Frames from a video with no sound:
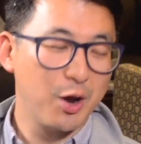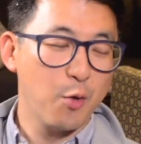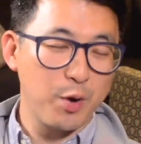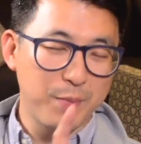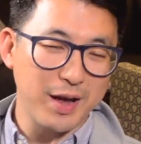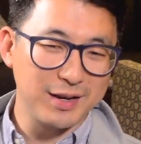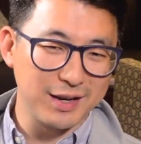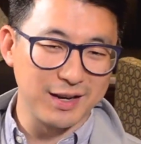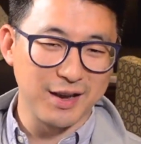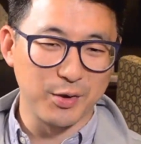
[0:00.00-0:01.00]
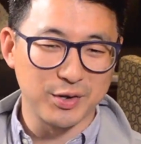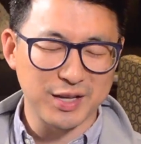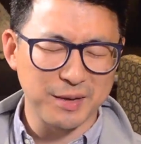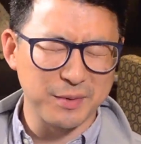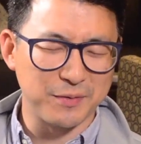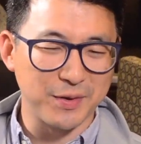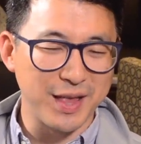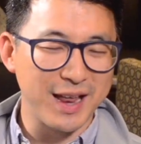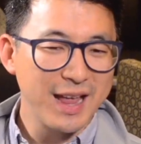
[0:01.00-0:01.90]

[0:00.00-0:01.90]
We probably need another segment for